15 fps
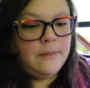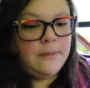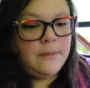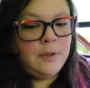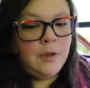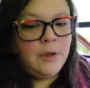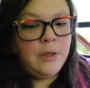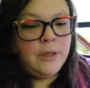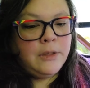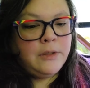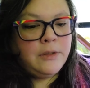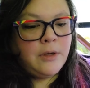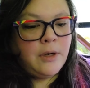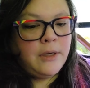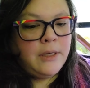you're going to
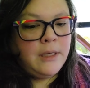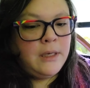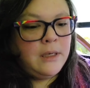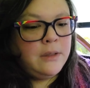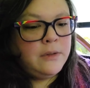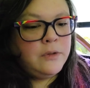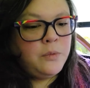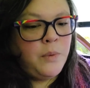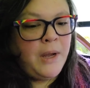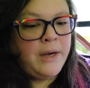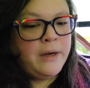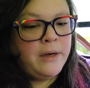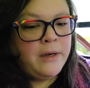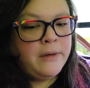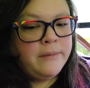start knitting a
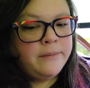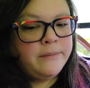sweater,